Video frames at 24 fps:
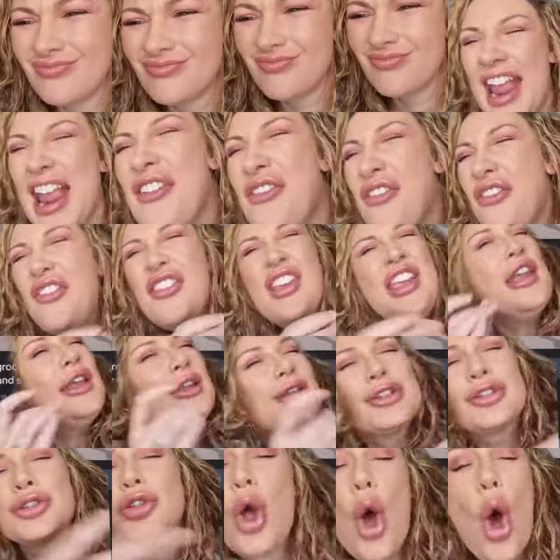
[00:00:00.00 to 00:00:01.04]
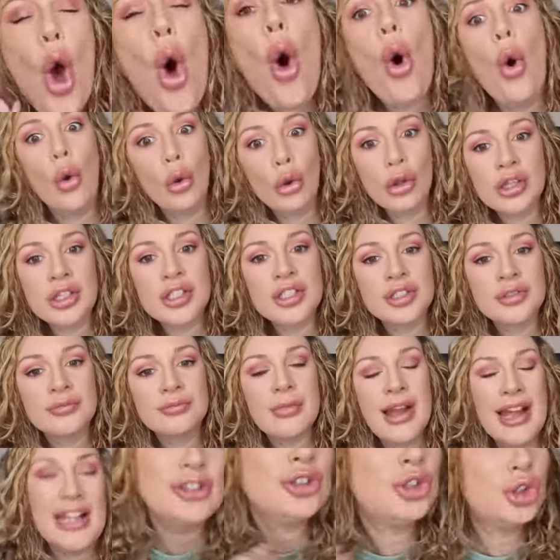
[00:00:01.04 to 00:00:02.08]
it feels old
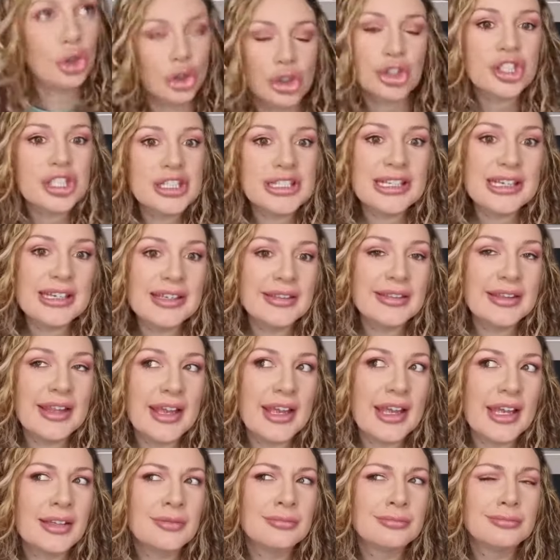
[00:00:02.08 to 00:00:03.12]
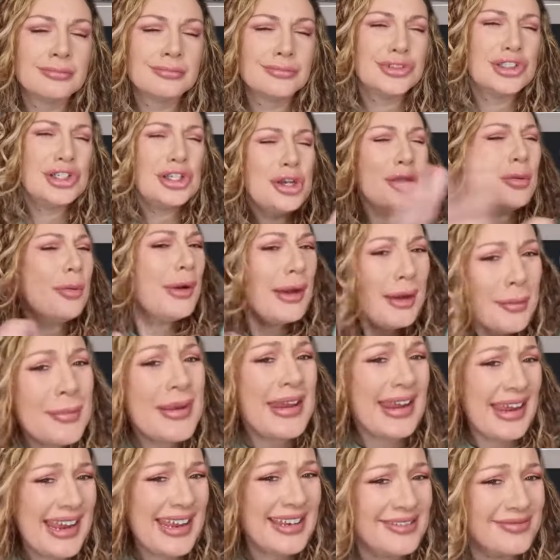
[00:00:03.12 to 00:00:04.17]
and dusty in there. Do you know what I
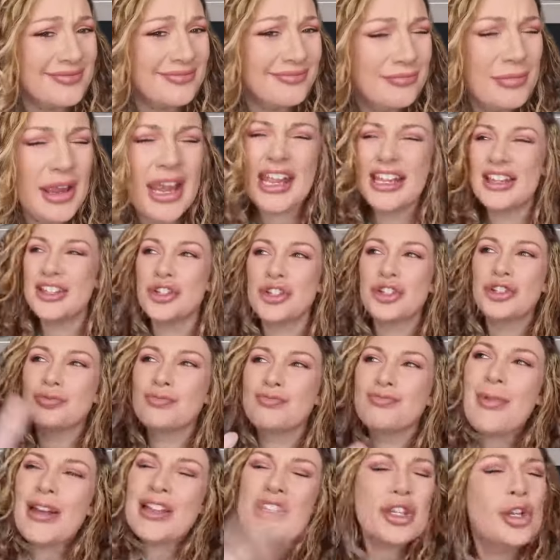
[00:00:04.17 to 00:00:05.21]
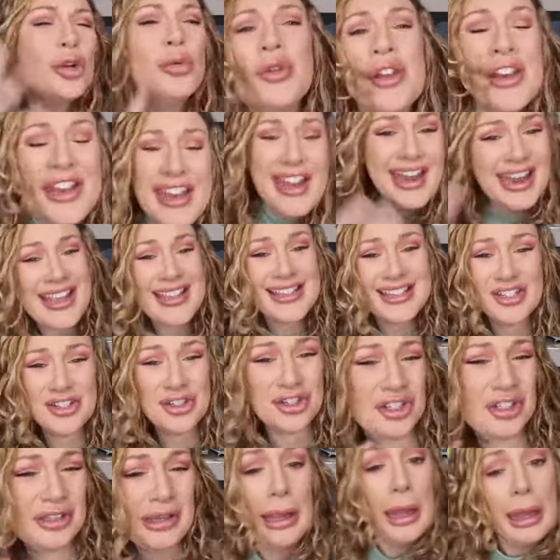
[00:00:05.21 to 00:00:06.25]
mean? It just, I don't know what it is, it
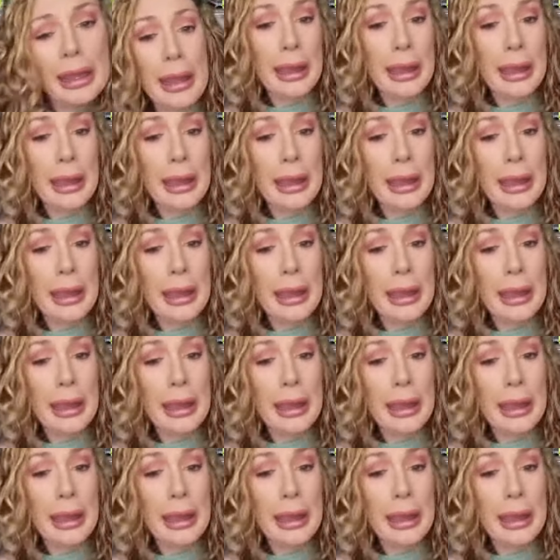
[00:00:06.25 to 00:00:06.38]
just...